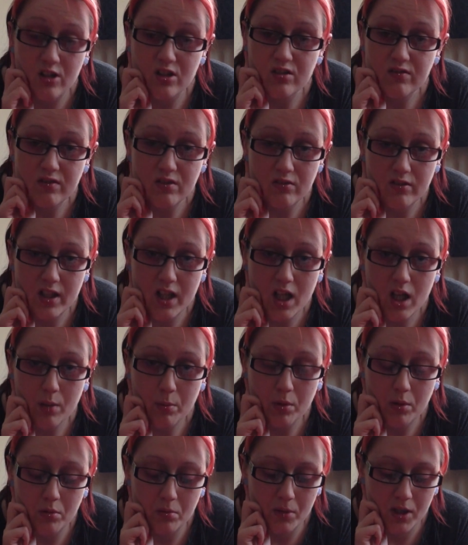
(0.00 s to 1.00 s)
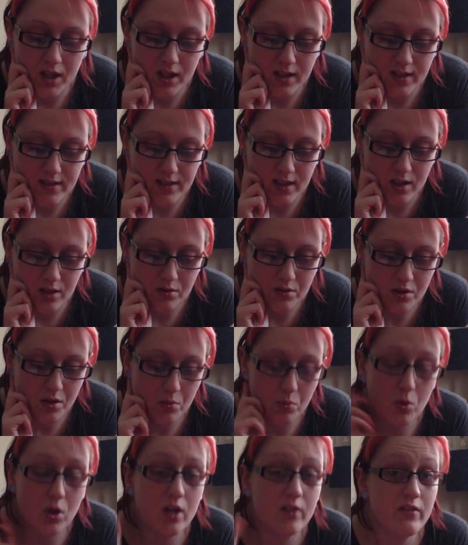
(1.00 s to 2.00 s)
just feel really happy with my ears now. So
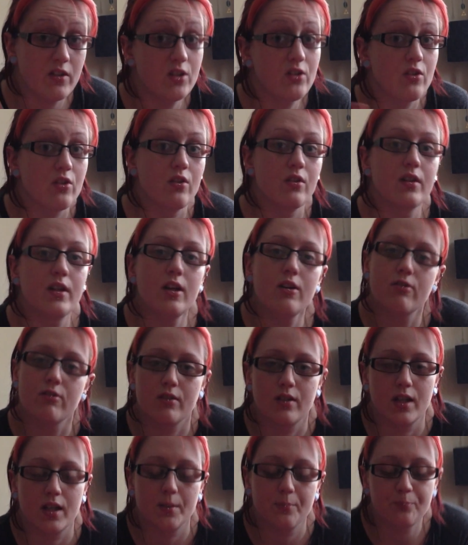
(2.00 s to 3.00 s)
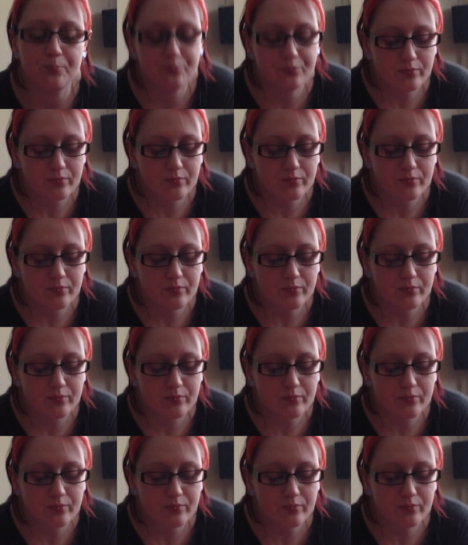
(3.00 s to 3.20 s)
what have I done differently?